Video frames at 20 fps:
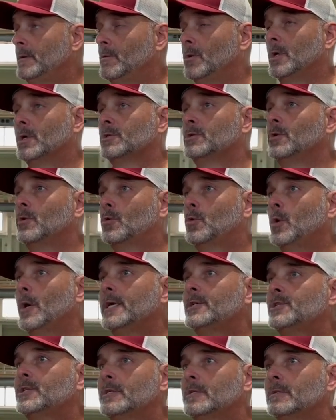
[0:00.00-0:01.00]
Well, there's no
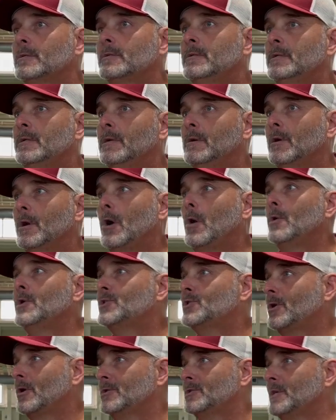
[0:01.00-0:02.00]
question. You know, it always
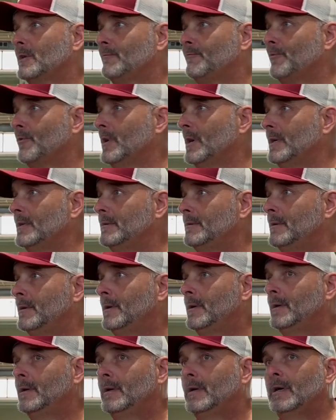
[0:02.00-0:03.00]
starts up front.
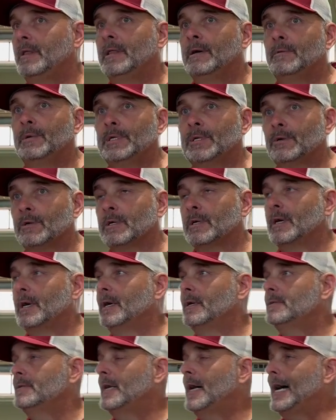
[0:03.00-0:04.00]
And then when you're in a
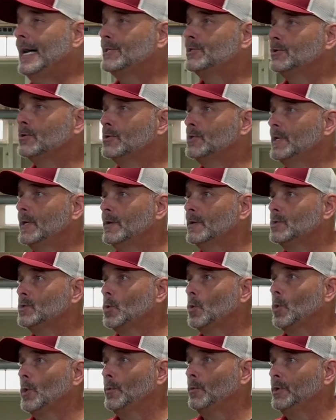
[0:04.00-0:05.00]
hostile
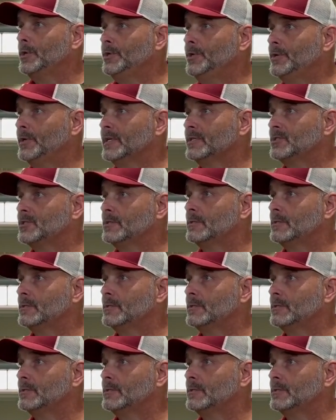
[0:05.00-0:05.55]
territory, when you can